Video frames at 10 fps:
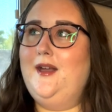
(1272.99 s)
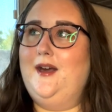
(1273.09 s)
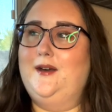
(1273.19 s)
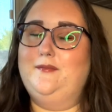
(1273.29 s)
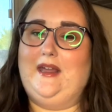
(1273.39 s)

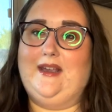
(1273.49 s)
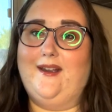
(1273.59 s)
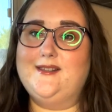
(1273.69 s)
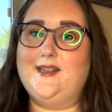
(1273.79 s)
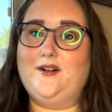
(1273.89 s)
Like
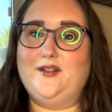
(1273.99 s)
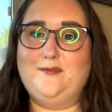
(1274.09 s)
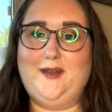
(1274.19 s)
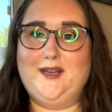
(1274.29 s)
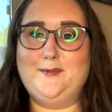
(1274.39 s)
I said, all the
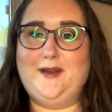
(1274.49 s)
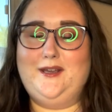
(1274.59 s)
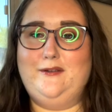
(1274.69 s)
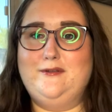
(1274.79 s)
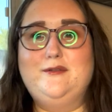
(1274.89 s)
makeup I
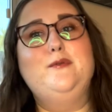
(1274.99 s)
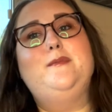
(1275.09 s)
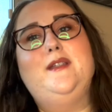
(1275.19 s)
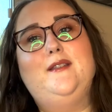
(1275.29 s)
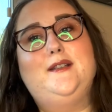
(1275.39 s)
used will
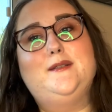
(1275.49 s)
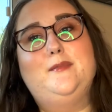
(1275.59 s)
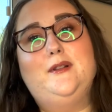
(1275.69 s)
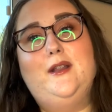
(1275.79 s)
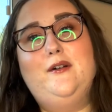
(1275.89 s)
be linked
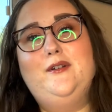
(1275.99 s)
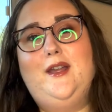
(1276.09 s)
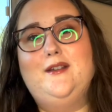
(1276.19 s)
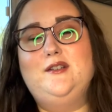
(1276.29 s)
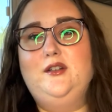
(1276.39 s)
below in
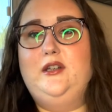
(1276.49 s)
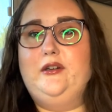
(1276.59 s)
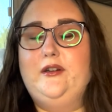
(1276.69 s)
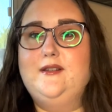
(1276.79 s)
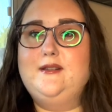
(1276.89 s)
case you're
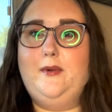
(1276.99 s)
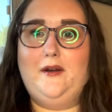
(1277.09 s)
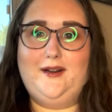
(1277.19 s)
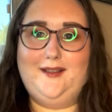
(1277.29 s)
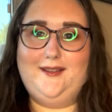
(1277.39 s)
curious
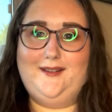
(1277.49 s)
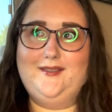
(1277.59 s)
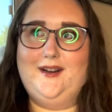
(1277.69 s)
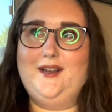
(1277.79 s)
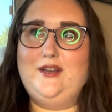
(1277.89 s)
about anything
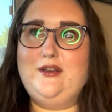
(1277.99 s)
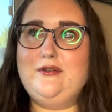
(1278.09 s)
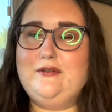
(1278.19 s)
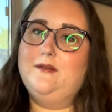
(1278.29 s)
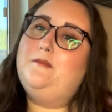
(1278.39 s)
that I
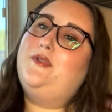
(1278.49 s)
use.